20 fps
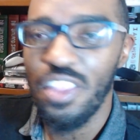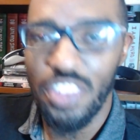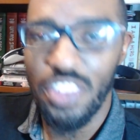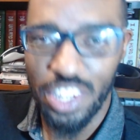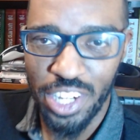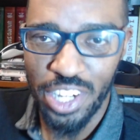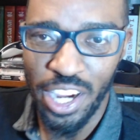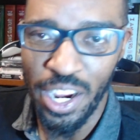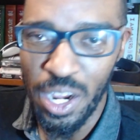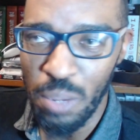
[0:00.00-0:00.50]

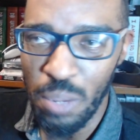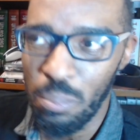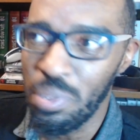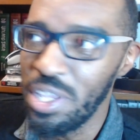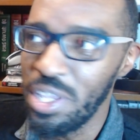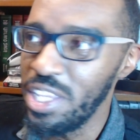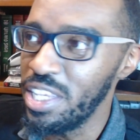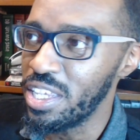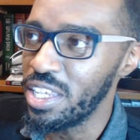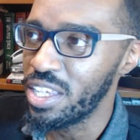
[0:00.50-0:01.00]
curtain
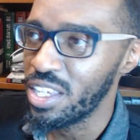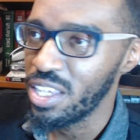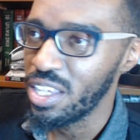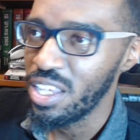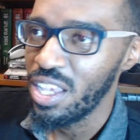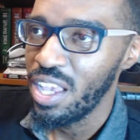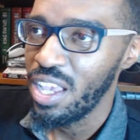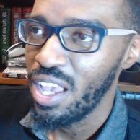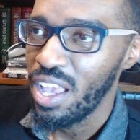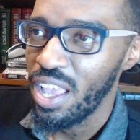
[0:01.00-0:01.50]
peek
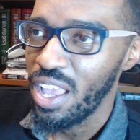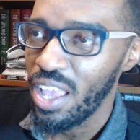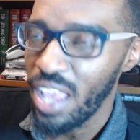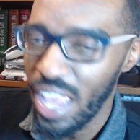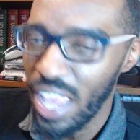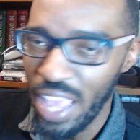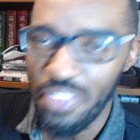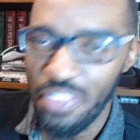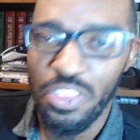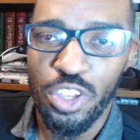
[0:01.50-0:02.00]

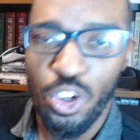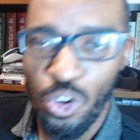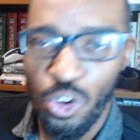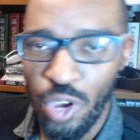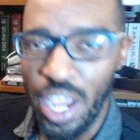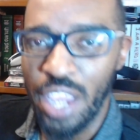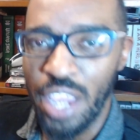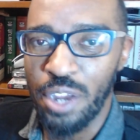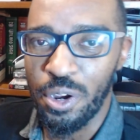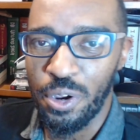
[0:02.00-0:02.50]
at the
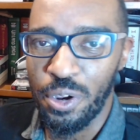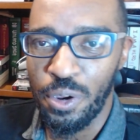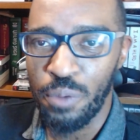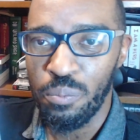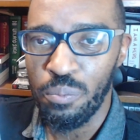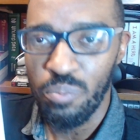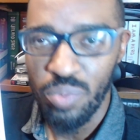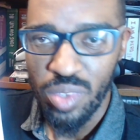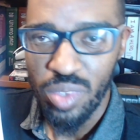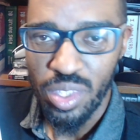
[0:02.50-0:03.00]
creator
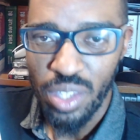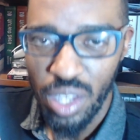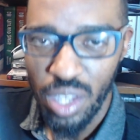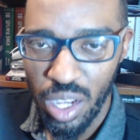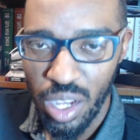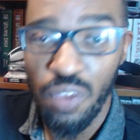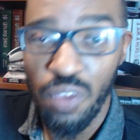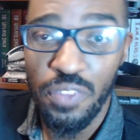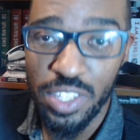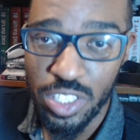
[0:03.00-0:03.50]

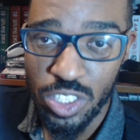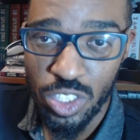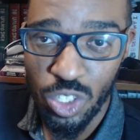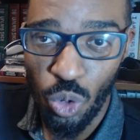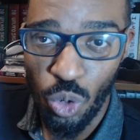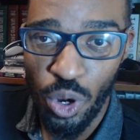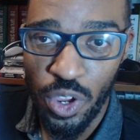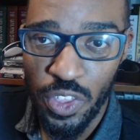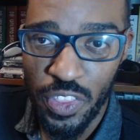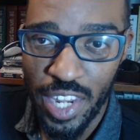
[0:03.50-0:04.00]
of this
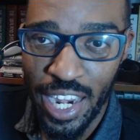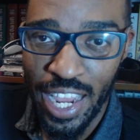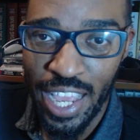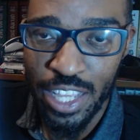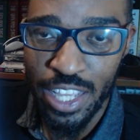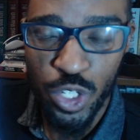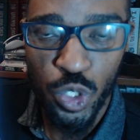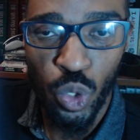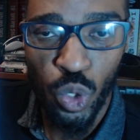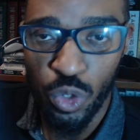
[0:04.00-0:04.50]
story that I
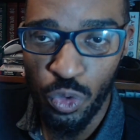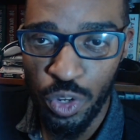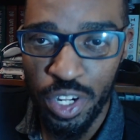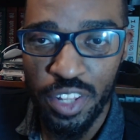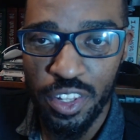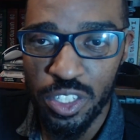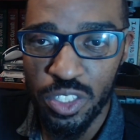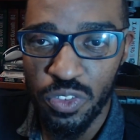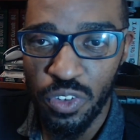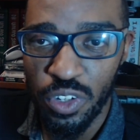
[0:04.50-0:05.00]
enjoyed
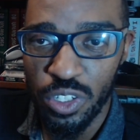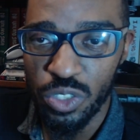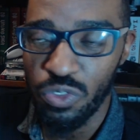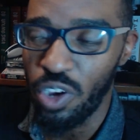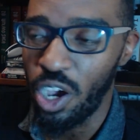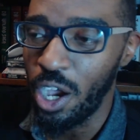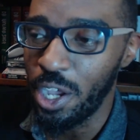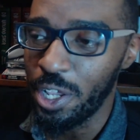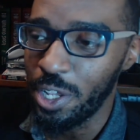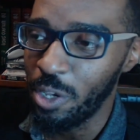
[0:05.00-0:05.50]
reading this first
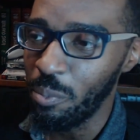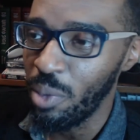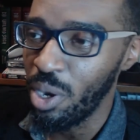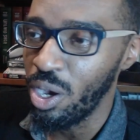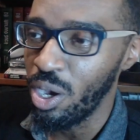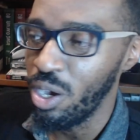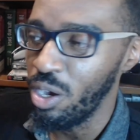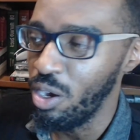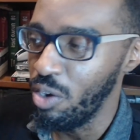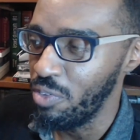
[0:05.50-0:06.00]
volume
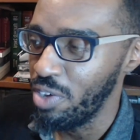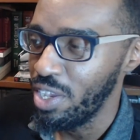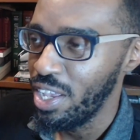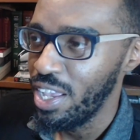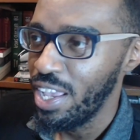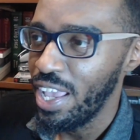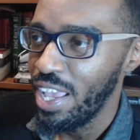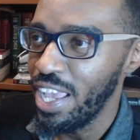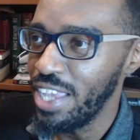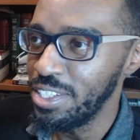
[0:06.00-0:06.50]
of,
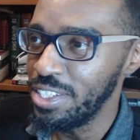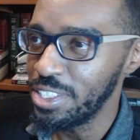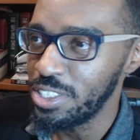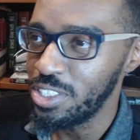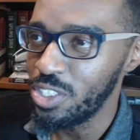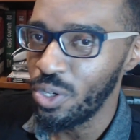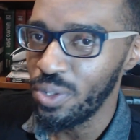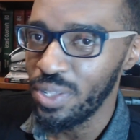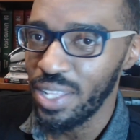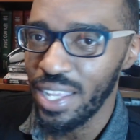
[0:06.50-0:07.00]
and just
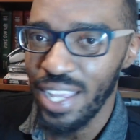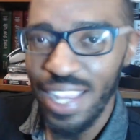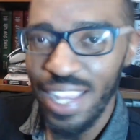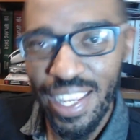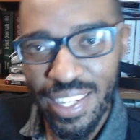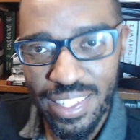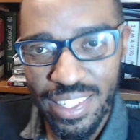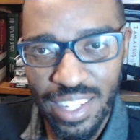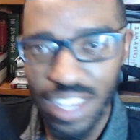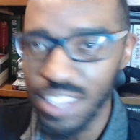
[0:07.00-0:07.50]
knowing like,
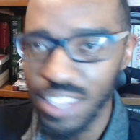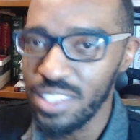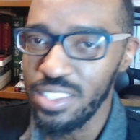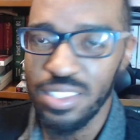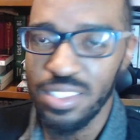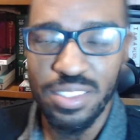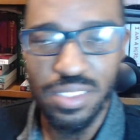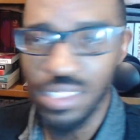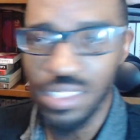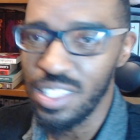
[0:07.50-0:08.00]
hey, no, he's
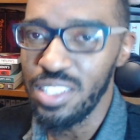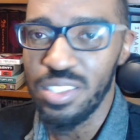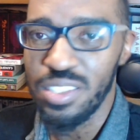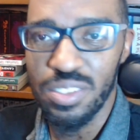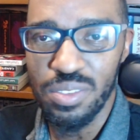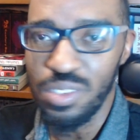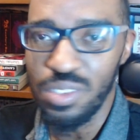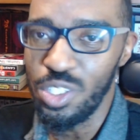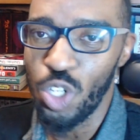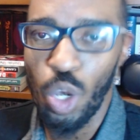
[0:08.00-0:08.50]

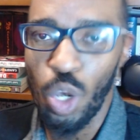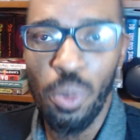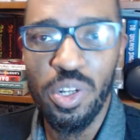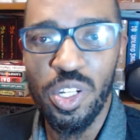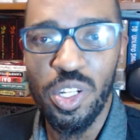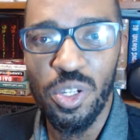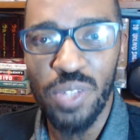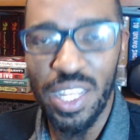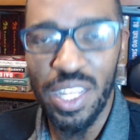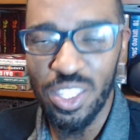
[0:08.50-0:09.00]
normal
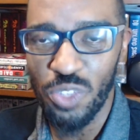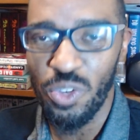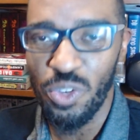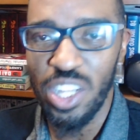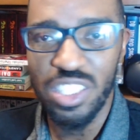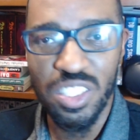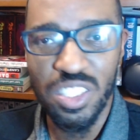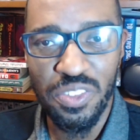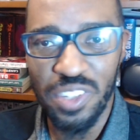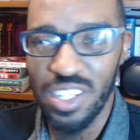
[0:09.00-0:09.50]
dude like the
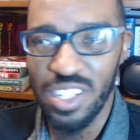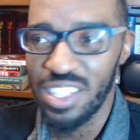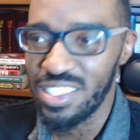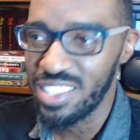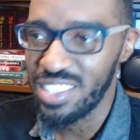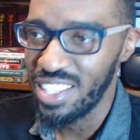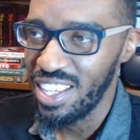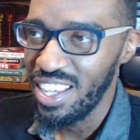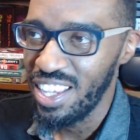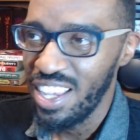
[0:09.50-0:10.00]
rest of us.
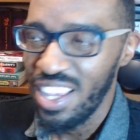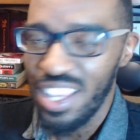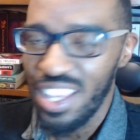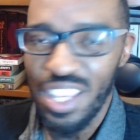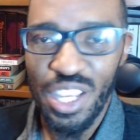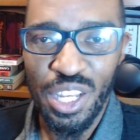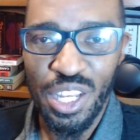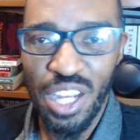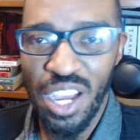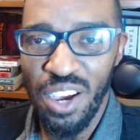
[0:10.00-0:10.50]

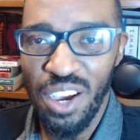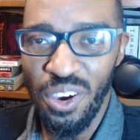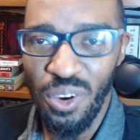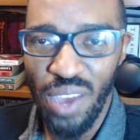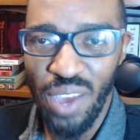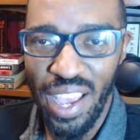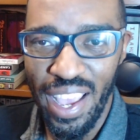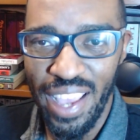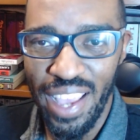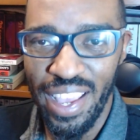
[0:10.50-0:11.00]

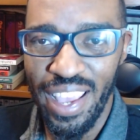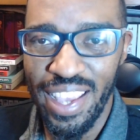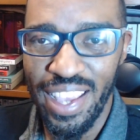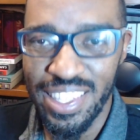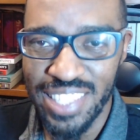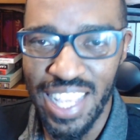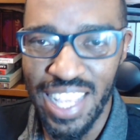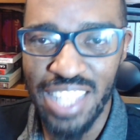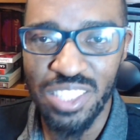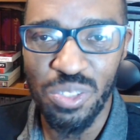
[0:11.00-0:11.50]
Has
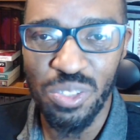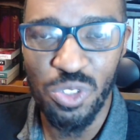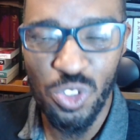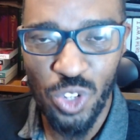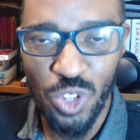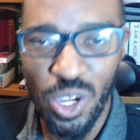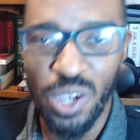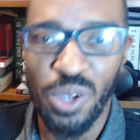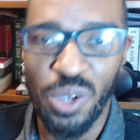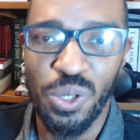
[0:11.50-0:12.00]
had some
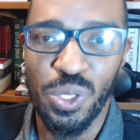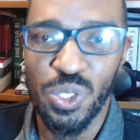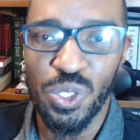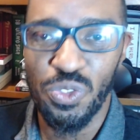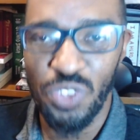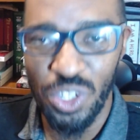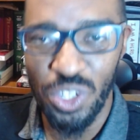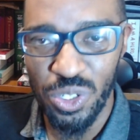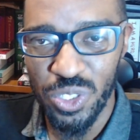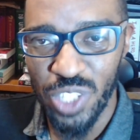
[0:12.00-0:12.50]
struggles,
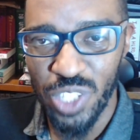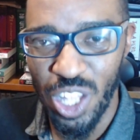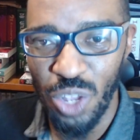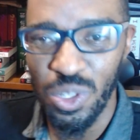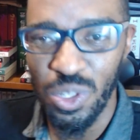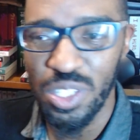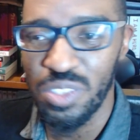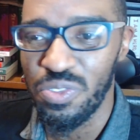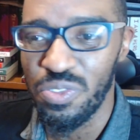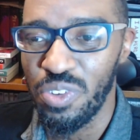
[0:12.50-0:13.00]
feels
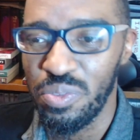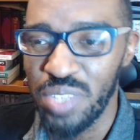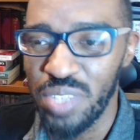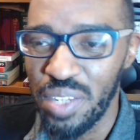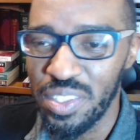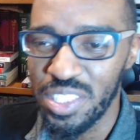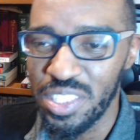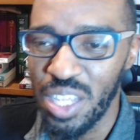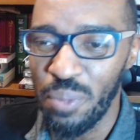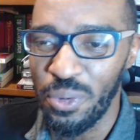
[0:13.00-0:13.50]
lonely from time to
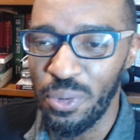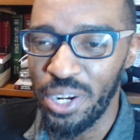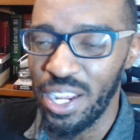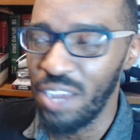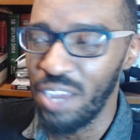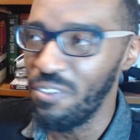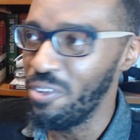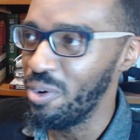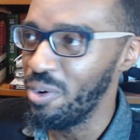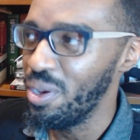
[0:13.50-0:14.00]
time,
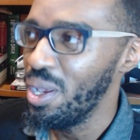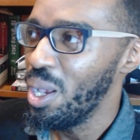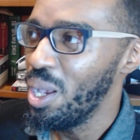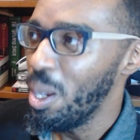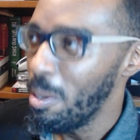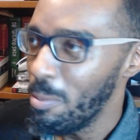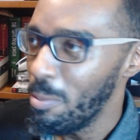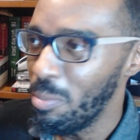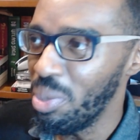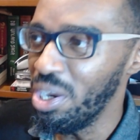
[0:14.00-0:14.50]
whatever,
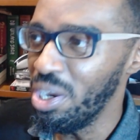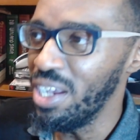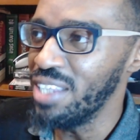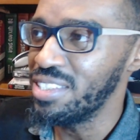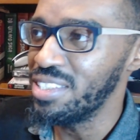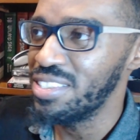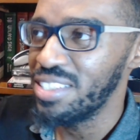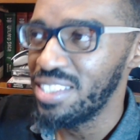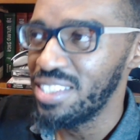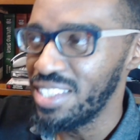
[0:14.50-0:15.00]

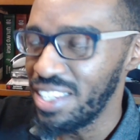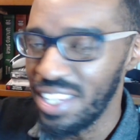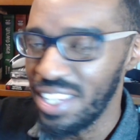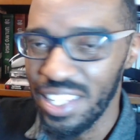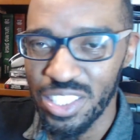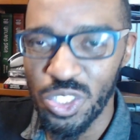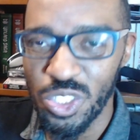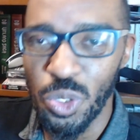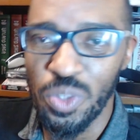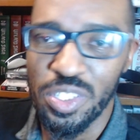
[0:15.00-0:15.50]
but is
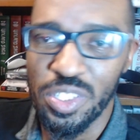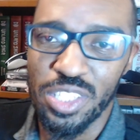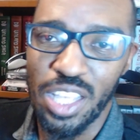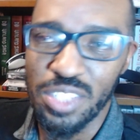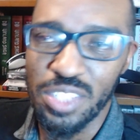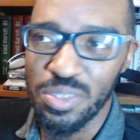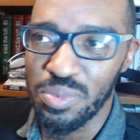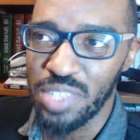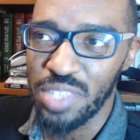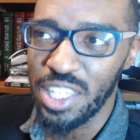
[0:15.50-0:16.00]
doing this
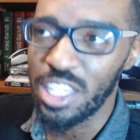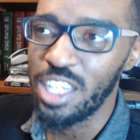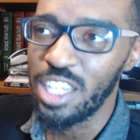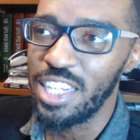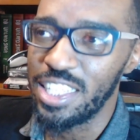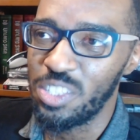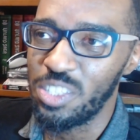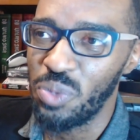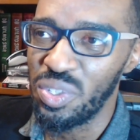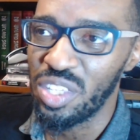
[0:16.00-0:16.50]
awesome thing,
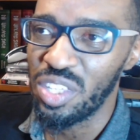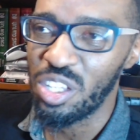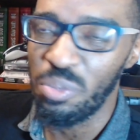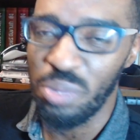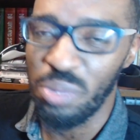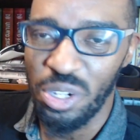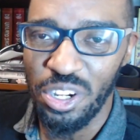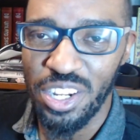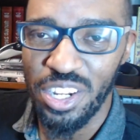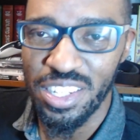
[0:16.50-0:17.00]
connecting with the
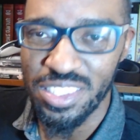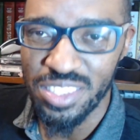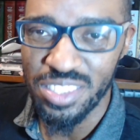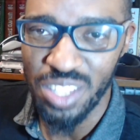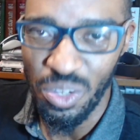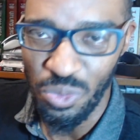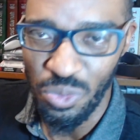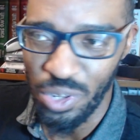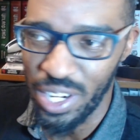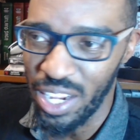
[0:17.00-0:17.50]
community and
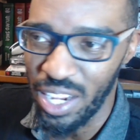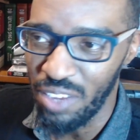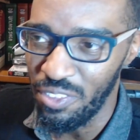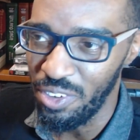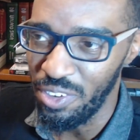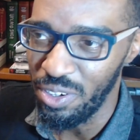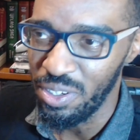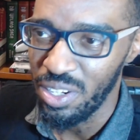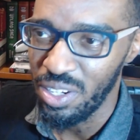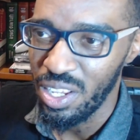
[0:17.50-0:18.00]
stuff,
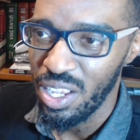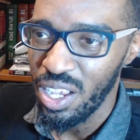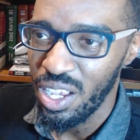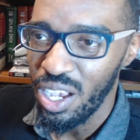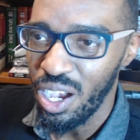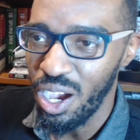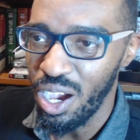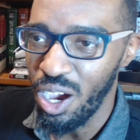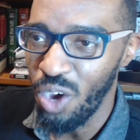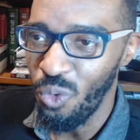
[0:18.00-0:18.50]
whatever,
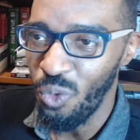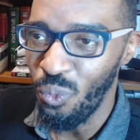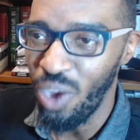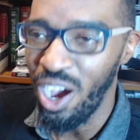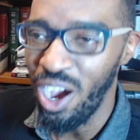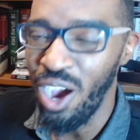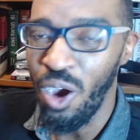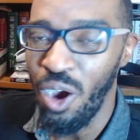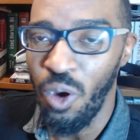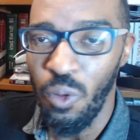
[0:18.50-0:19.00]

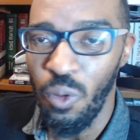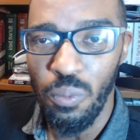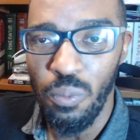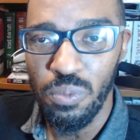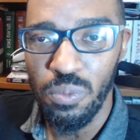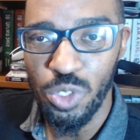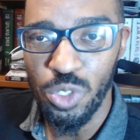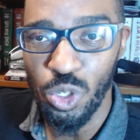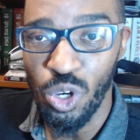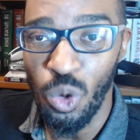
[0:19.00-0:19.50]
while
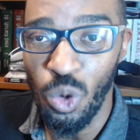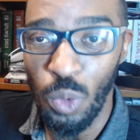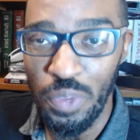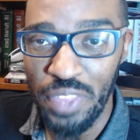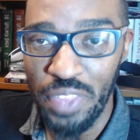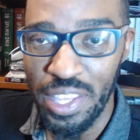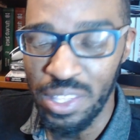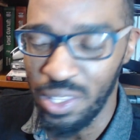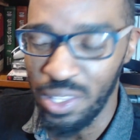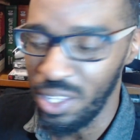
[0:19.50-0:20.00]
doing what
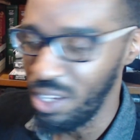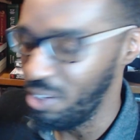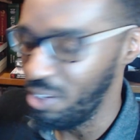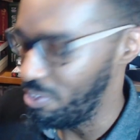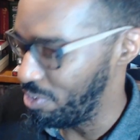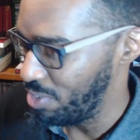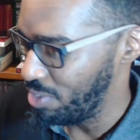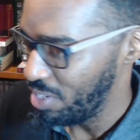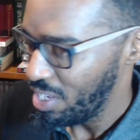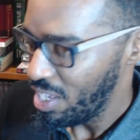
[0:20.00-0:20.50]
they love.
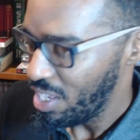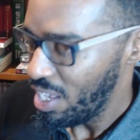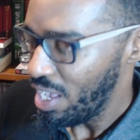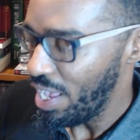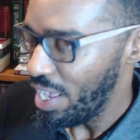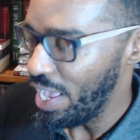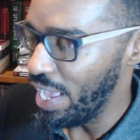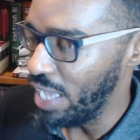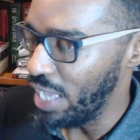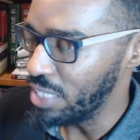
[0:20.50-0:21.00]

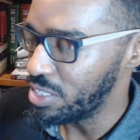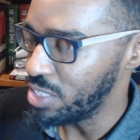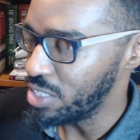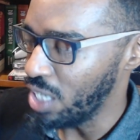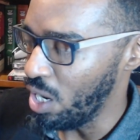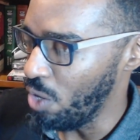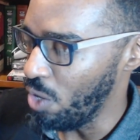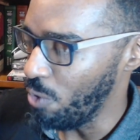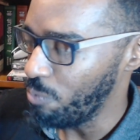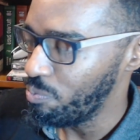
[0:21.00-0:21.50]
And
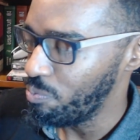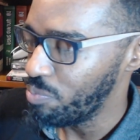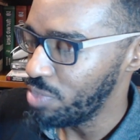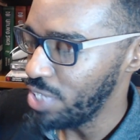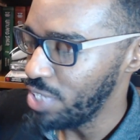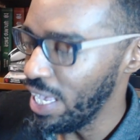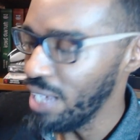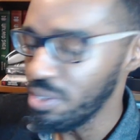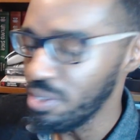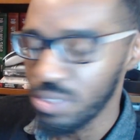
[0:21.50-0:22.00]
so,
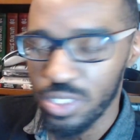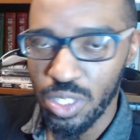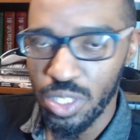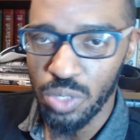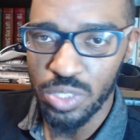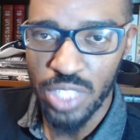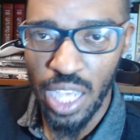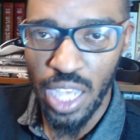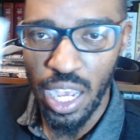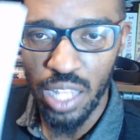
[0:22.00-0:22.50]
yeah, so
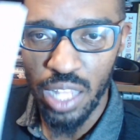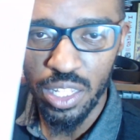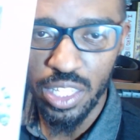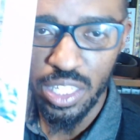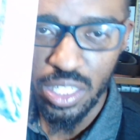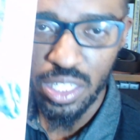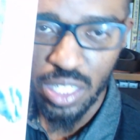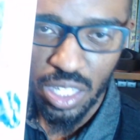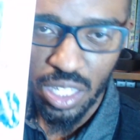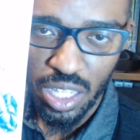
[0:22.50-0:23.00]

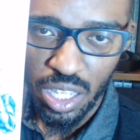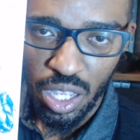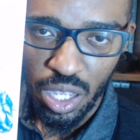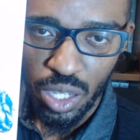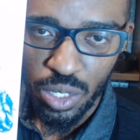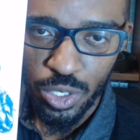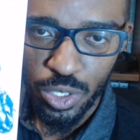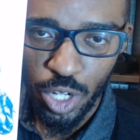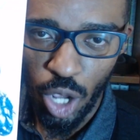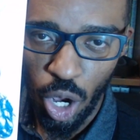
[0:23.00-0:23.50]
Talli,
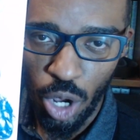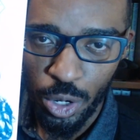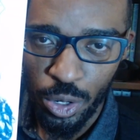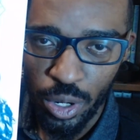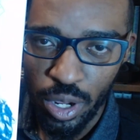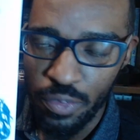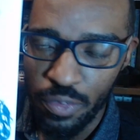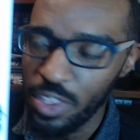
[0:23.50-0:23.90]
Daughter of the